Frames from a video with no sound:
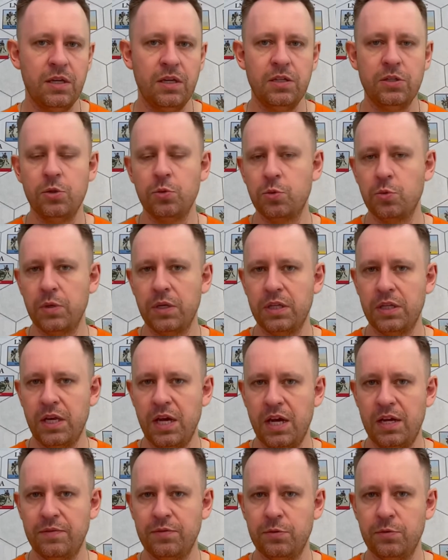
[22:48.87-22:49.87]
you really
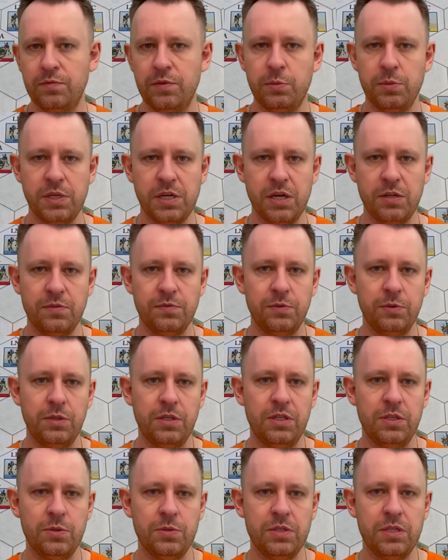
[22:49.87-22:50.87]
have to very carefully
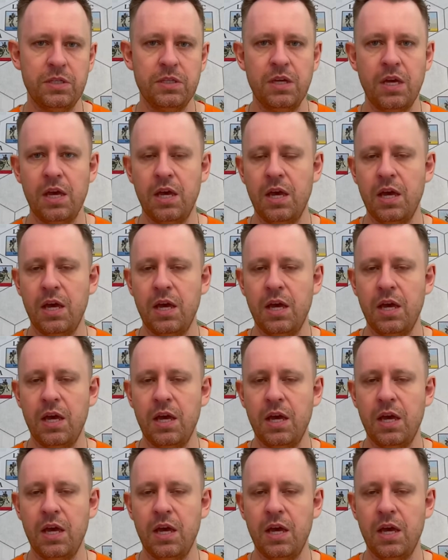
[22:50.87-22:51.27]
use it,